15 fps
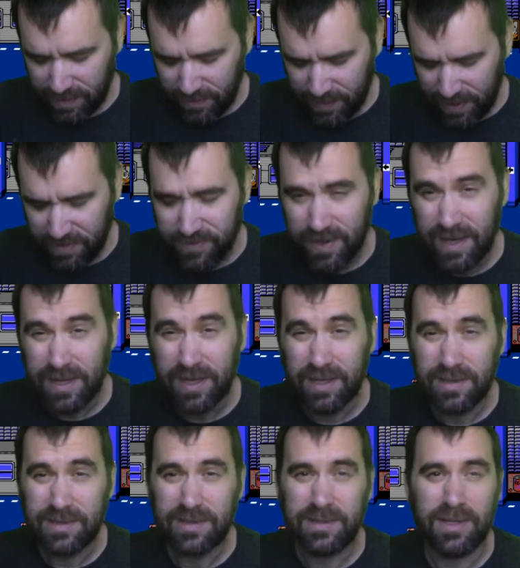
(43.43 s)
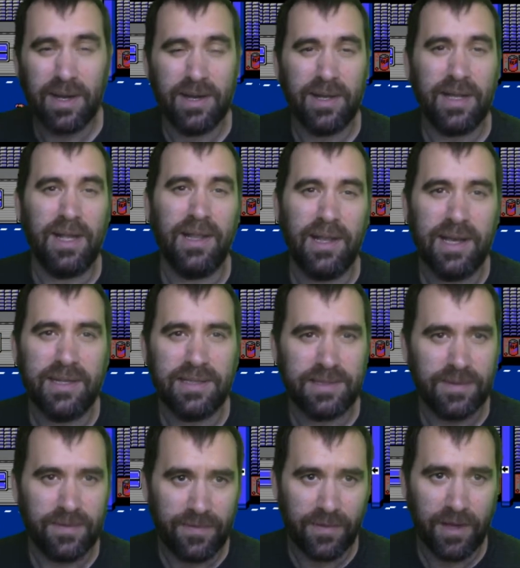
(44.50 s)
about trying to start a
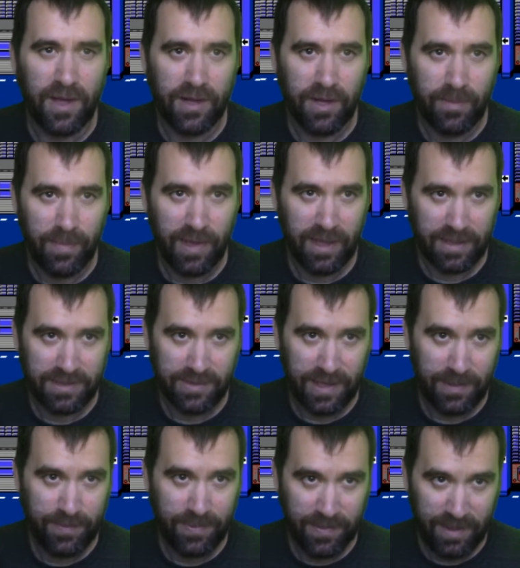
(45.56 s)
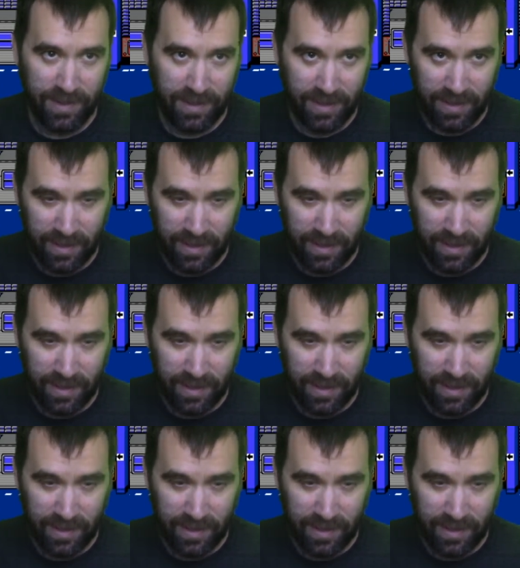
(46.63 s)
collection for $100. Try to put